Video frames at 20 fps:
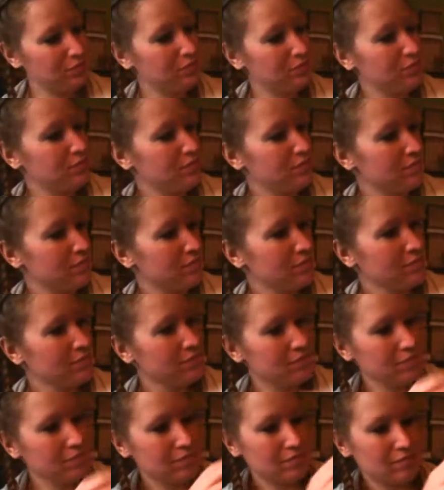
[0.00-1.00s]

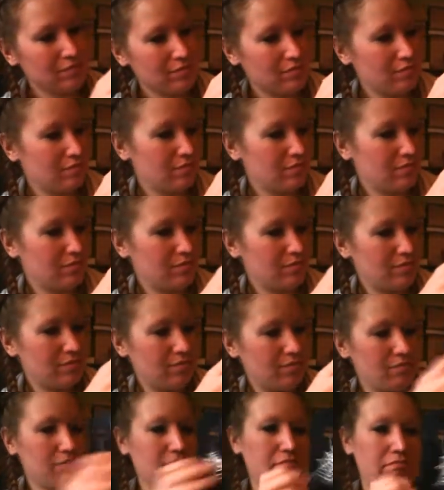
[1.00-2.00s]

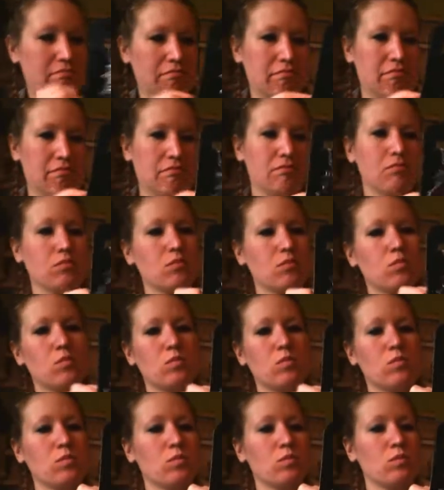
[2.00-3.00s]

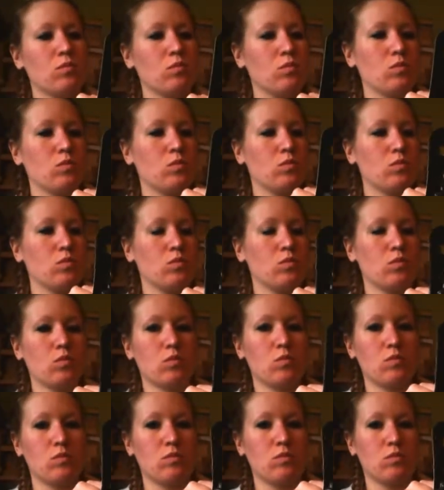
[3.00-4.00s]

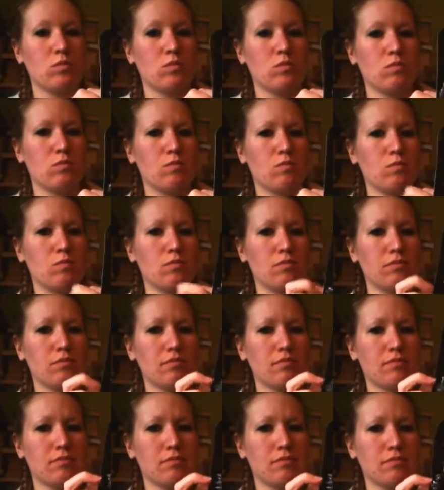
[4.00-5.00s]

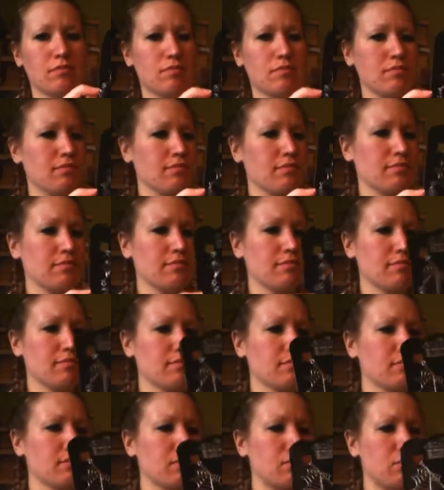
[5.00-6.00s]

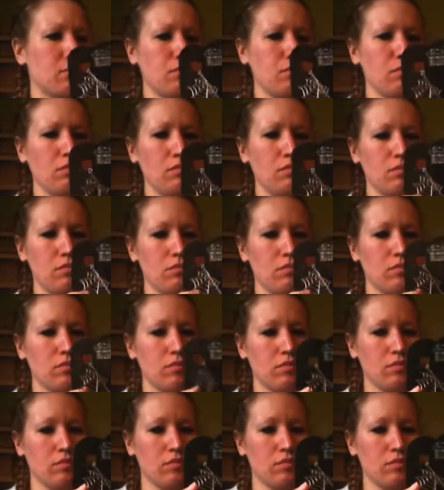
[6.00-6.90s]
(silence)